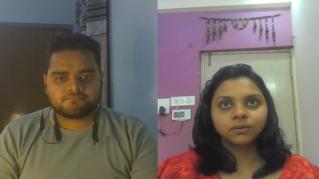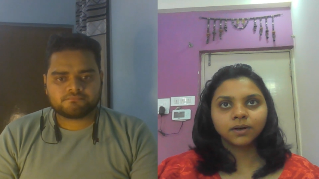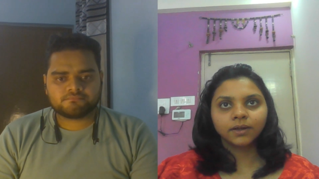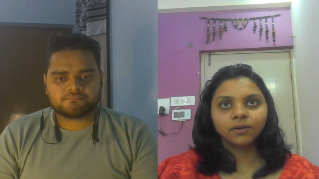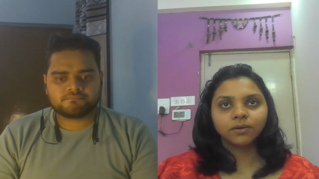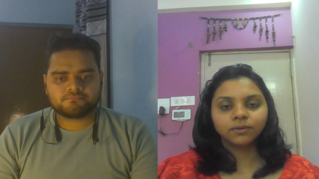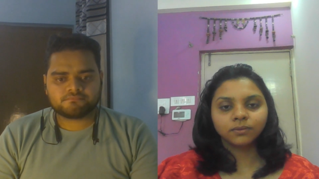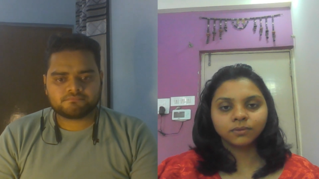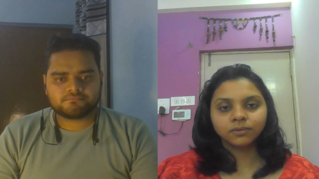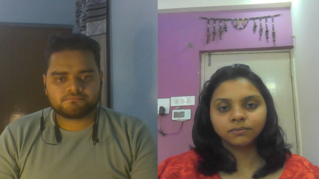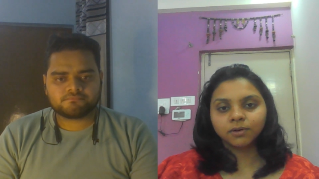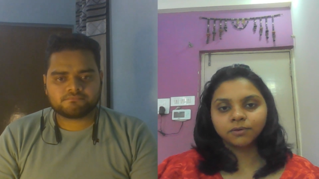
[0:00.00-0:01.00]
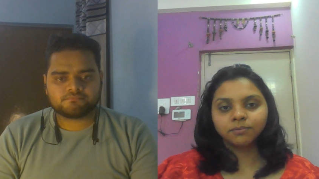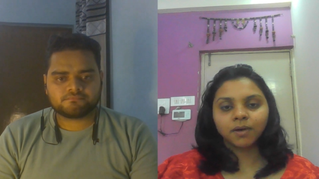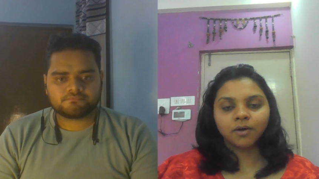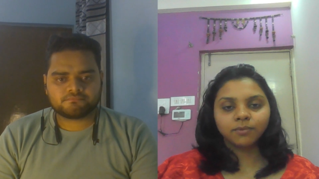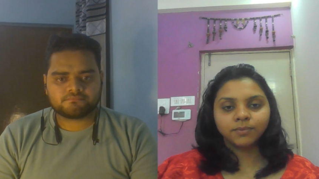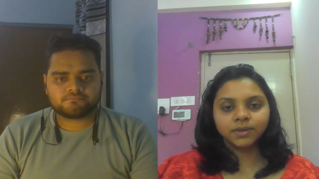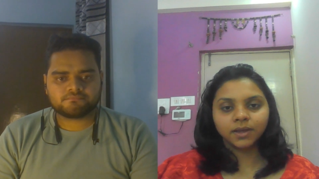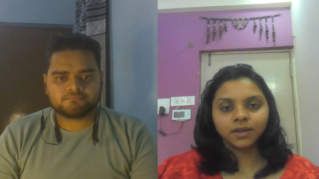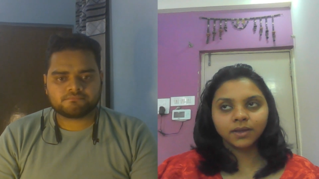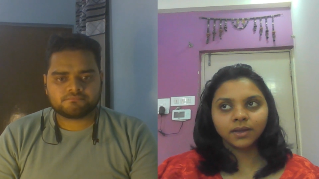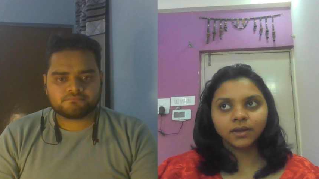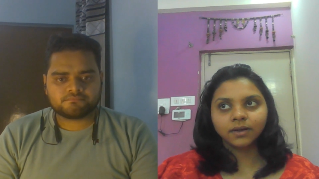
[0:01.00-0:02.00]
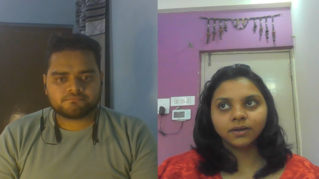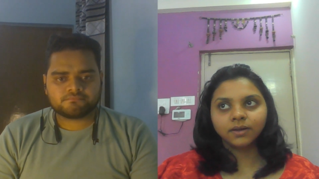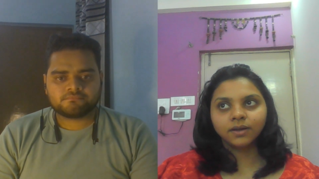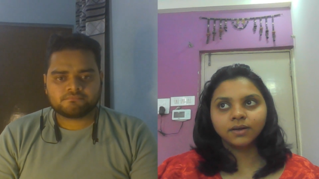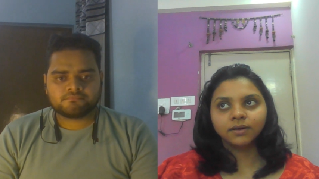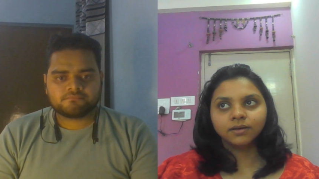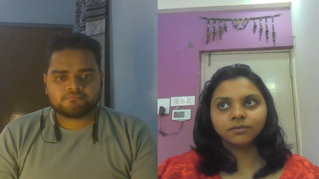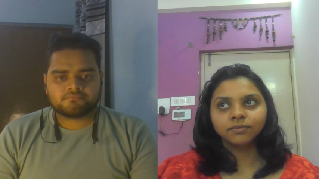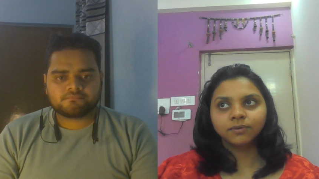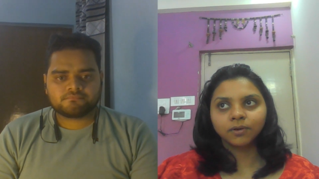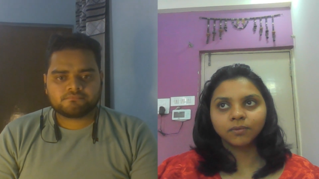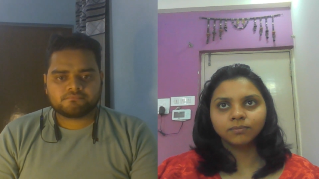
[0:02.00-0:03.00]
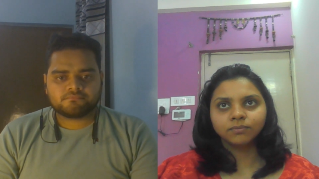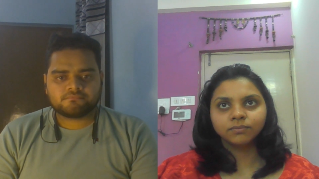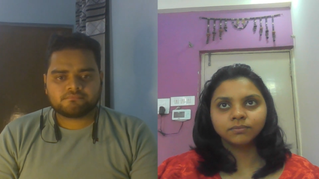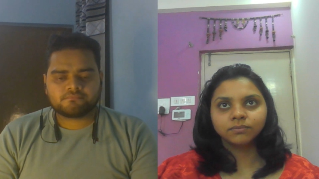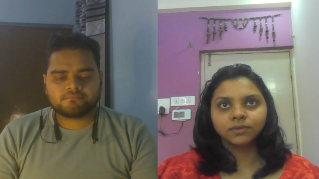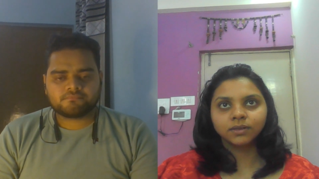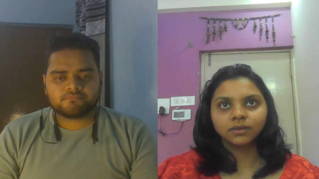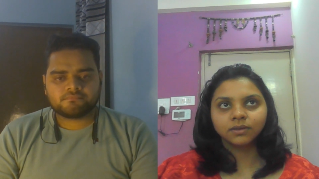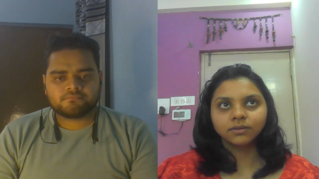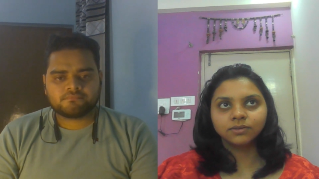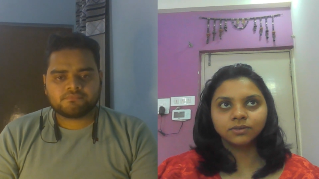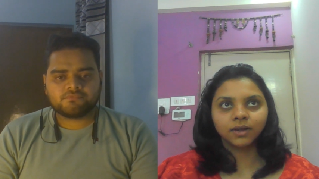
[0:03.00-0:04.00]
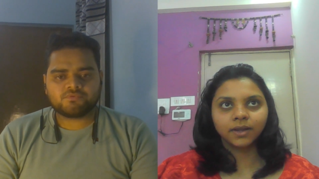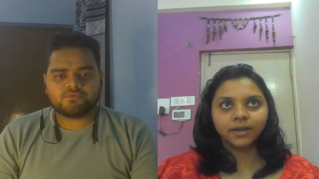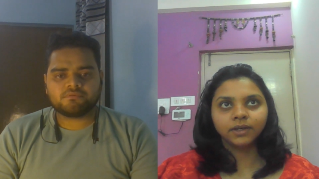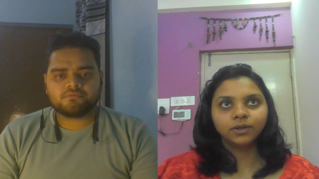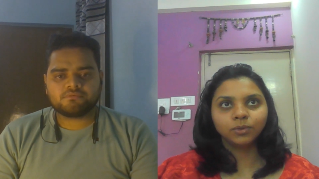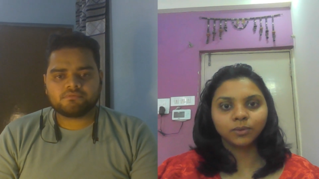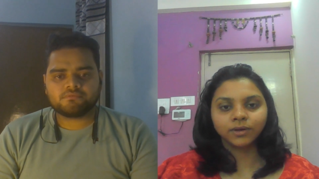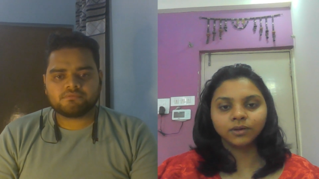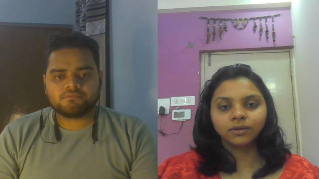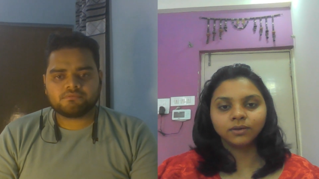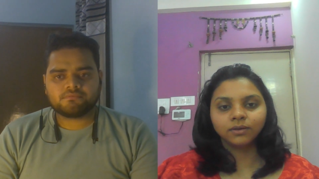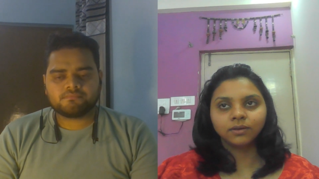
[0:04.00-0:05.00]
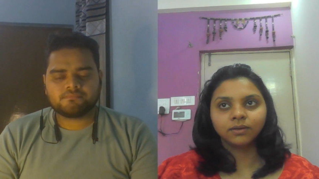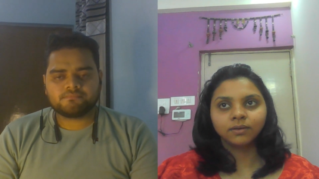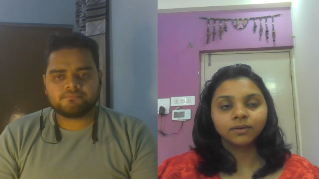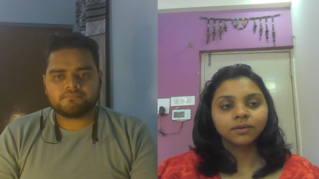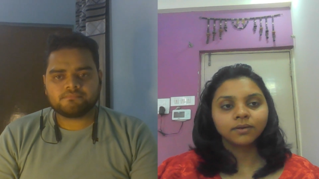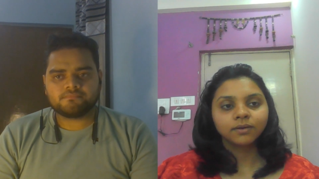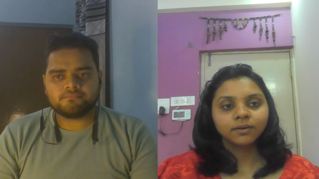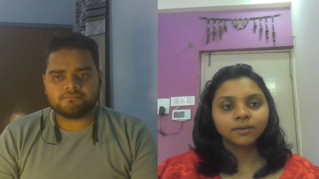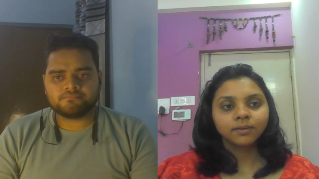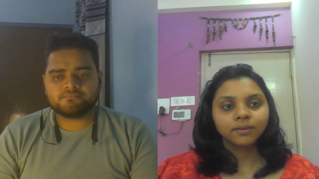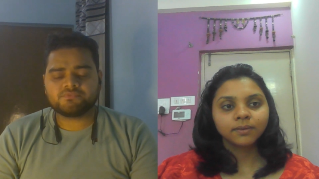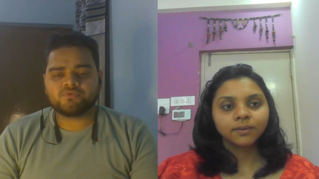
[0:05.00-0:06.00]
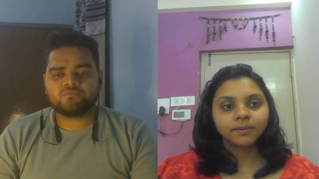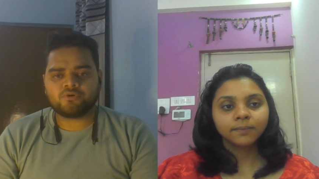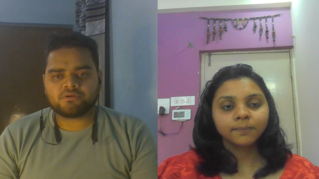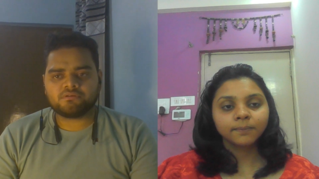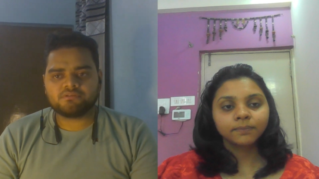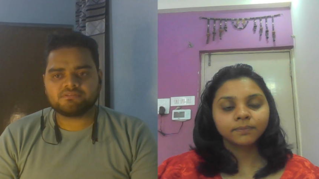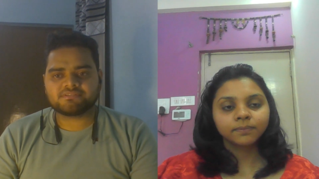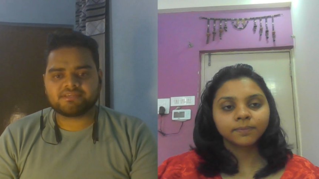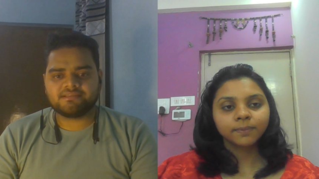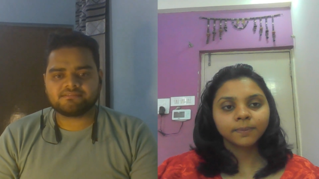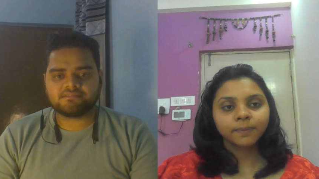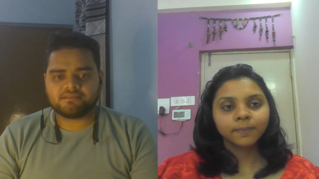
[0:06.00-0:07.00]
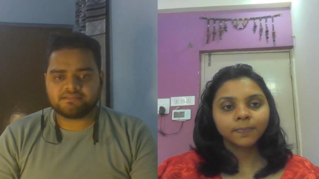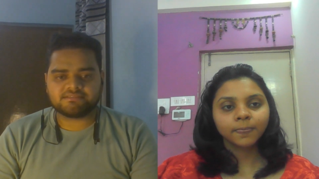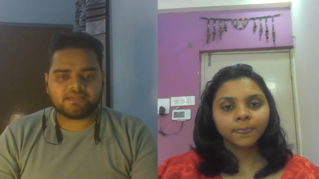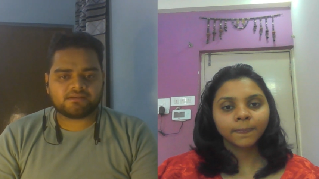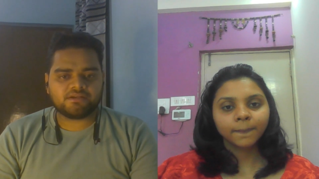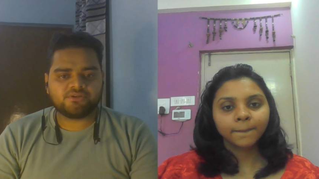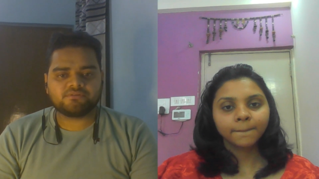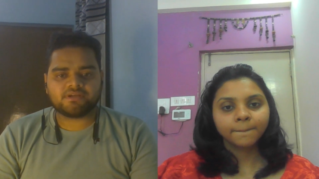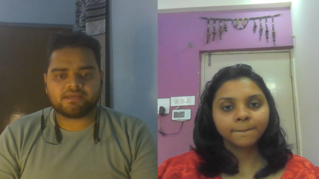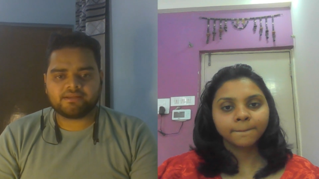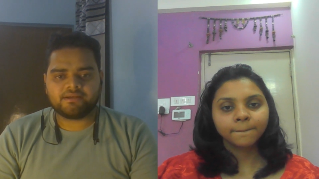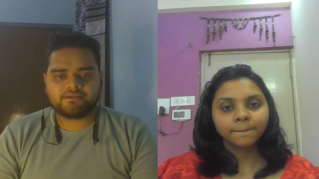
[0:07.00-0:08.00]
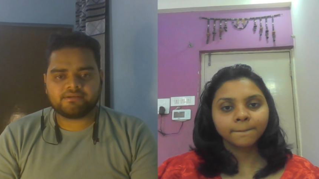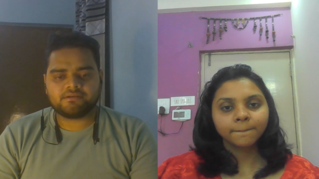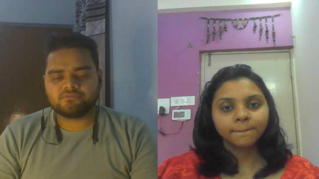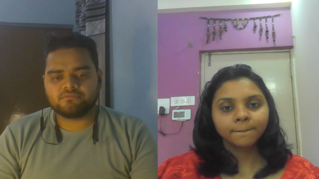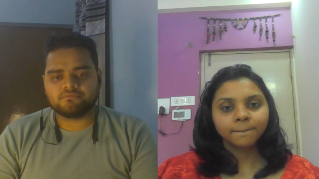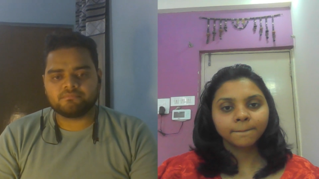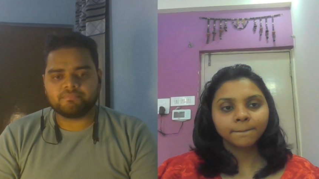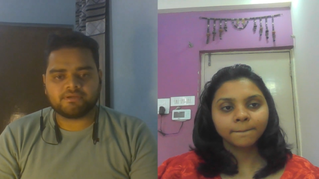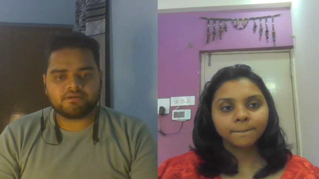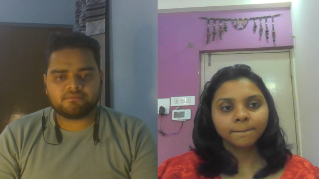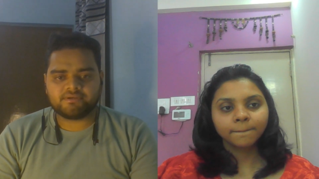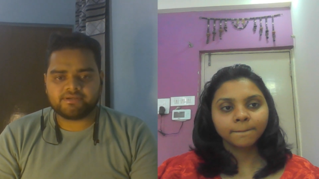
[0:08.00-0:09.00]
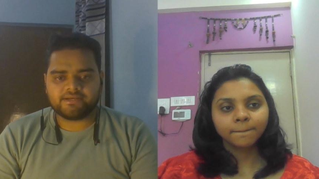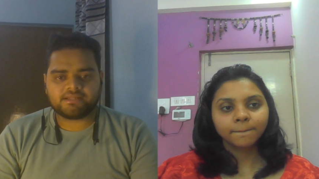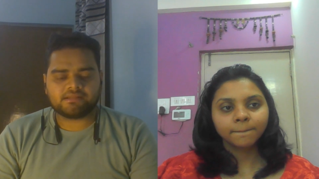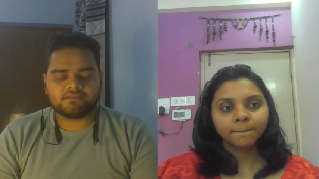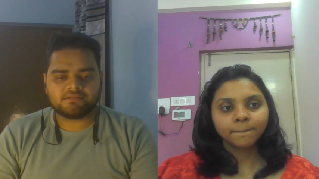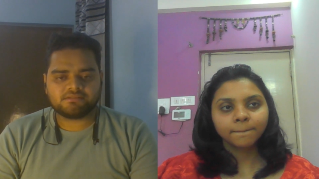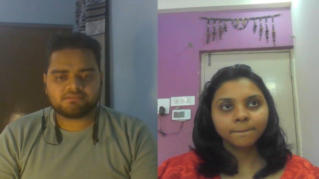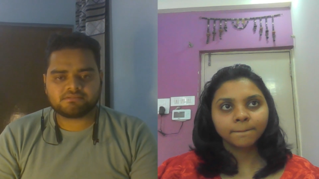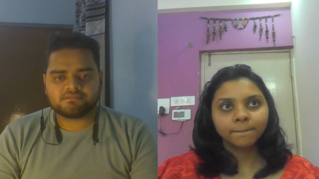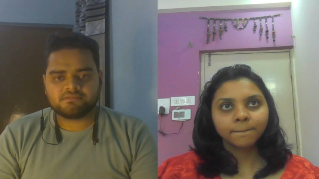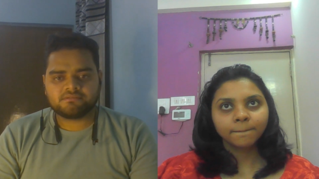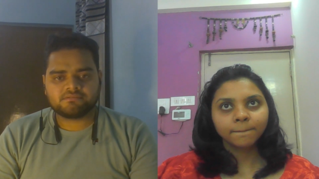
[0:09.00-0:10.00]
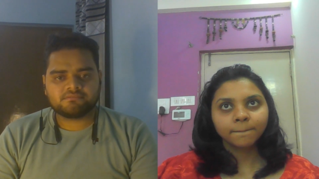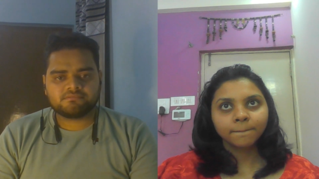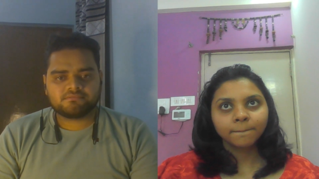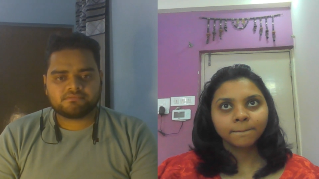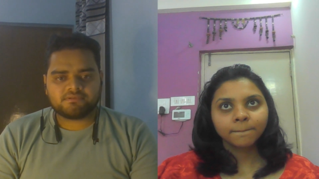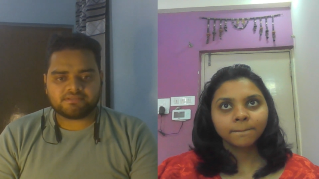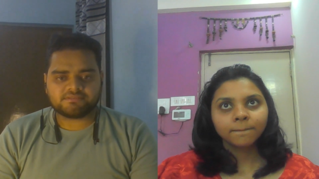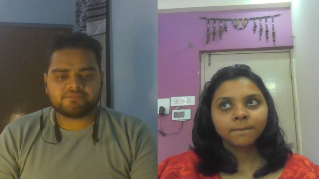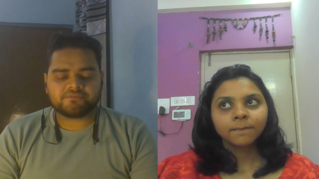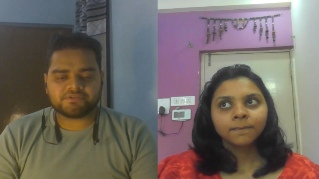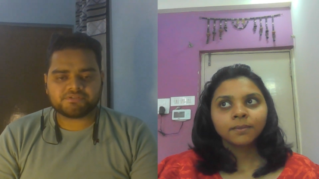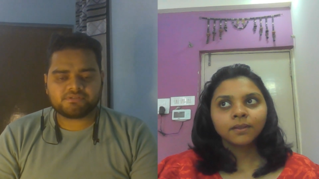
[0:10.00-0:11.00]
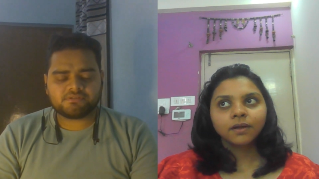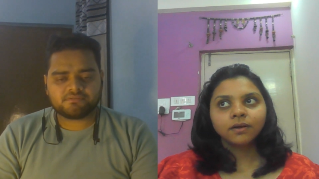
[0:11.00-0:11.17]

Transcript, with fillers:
Speaker 1: I got to know about Power B I, and uh, from July so- twenty.
Speaker 2: Mm-hmm. So what all skills exactly you targeted to become a data analyst as a fresher?